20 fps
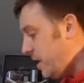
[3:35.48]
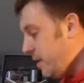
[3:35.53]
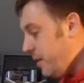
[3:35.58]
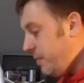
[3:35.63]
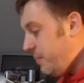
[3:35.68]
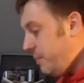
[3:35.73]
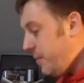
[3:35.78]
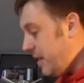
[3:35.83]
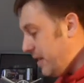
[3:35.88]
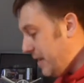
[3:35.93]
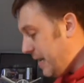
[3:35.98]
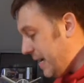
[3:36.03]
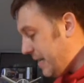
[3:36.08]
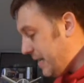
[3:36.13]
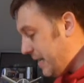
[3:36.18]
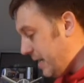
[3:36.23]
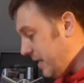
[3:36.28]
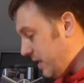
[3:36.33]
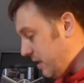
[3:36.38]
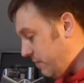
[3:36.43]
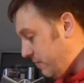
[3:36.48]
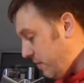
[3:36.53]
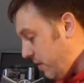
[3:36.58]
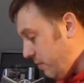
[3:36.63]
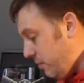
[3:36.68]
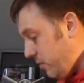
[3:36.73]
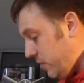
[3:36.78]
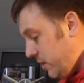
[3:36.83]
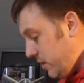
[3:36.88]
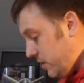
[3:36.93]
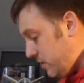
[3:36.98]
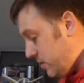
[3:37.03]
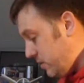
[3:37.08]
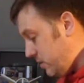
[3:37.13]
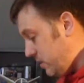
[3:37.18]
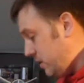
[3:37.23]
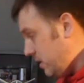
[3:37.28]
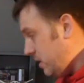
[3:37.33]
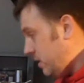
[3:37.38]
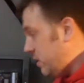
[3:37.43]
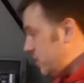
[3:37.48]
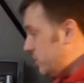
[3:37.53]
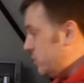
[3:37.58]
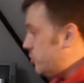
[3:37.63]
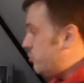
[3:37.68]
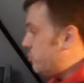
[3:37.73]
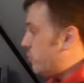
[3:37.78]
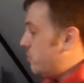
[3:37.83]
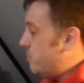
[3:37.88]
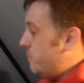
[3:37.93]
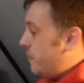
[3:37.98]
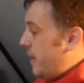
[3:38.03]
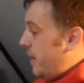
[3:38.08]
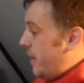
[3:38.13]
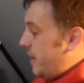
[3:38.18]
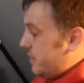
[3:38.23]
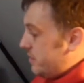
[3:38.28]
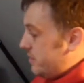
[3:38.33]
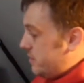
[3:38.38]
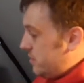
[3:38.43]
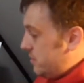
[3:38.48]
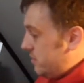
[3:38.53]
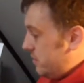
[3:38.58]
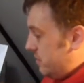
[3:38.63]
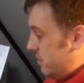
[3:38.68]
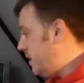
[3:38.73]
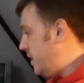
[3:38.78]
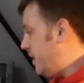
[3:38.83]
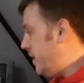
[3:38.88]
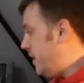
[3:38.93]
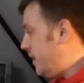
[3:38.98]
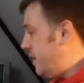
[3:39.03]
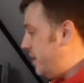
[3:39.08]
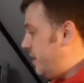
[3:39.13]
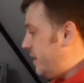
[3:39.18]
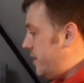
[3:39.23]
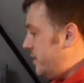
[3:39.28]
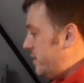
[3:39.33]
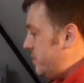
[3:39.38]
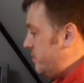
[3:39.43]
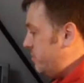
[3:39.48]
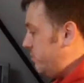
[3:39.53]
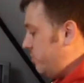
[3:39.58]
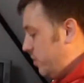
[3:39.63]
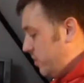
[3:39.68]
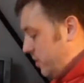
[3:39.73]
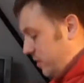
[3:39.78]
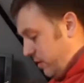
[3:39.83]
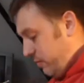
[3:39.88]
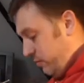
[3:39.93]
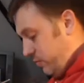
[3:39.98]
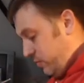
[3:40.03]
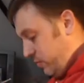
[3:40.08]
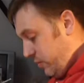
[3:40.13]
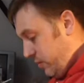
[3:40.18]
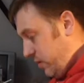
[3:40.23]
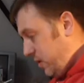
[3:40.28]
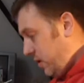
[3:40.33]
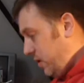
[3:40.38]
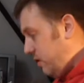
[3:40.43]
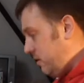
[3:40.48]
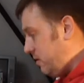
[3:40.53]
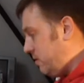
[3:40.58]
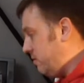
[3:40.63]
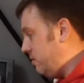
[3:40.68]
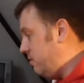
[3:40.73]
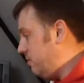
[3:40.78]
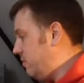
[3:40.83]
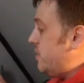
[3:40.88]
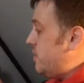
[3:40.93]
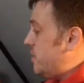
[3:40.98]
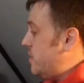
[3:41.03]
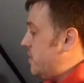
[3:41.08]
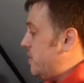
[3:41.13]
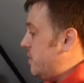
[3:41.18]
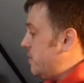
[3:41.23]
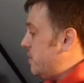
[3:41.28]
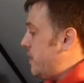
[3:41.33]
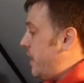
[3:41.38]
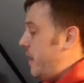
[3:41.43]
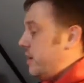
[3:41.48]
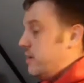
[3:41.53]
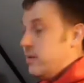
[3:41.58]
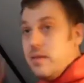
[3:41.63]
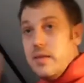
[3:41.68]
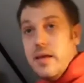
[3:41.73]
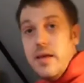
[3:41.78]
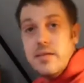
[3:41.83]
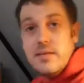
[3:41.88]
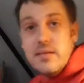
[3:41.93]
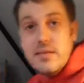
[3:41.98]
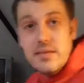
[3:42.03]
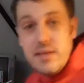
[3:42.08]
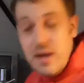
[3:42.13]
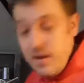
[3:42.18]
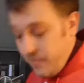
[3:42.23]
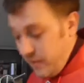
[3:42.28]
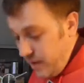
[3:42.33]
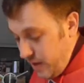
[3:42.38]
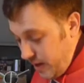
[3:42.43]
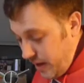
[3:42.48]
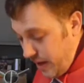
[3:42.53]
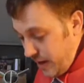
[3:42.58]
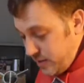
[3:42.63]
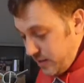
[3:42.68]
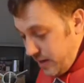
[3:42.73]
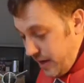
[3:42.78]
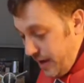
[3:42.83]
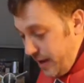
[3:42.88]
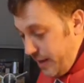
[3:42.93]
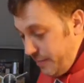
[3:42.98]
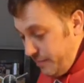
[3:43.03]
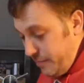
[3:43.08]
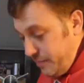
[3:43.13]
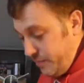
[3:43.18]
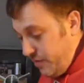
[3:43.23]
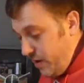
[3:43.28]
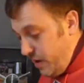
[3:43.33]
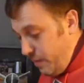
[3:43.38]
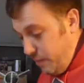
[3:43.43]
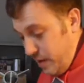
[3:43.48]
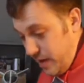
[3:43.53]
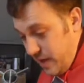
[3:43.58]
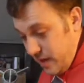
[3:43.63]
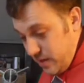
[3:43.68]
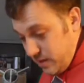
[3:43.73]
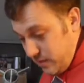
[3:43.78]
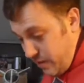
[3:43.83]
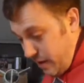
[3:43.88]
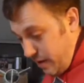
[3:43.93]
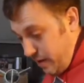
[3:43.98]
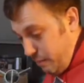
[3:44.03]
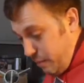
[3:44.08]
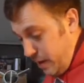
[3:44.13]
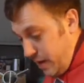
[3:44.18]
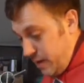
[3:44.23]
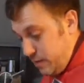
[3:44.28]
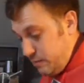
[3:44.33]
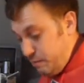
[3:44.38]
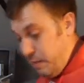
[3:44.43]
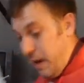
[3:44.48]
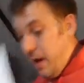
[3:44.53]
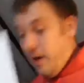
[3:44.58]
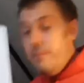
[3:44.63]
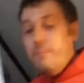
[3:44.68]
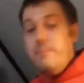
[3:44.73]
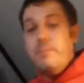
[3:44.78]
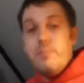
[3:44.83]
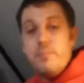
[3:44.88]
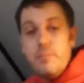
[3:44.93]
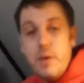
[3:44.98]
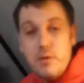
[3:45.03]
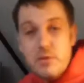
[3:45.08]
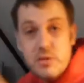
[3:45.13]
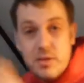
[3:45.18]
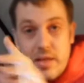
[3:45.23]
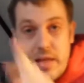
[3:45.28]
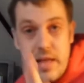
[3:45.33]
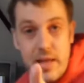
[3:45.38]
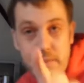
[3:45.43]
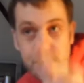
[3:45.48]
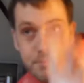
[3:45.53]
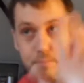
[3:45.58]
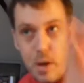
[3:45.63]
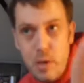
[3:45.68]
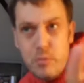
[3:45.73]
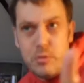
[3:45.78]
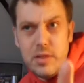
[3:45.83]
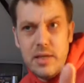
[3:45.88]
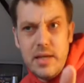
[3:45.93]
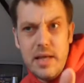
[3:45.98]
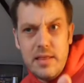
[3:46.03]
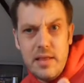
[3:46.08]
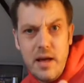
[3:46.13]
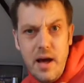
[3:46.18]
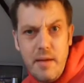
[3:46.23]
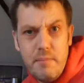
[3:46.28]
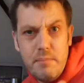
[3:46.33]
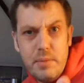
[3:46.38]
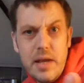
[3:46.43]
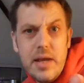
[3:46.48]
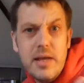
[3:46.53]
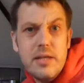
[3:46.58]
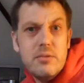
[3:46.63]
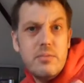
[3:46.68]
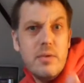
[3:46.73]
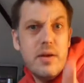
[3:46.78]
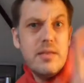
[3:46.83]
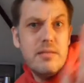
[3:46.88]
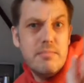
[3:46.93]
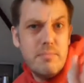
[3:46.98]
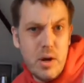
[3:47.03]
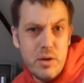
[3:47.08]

a bit lacking, if I'm honest. Strong backs, that's what comes with it. That and things and stuff. Yes, very pleased, very pleased. But mostly that I'm pleased with,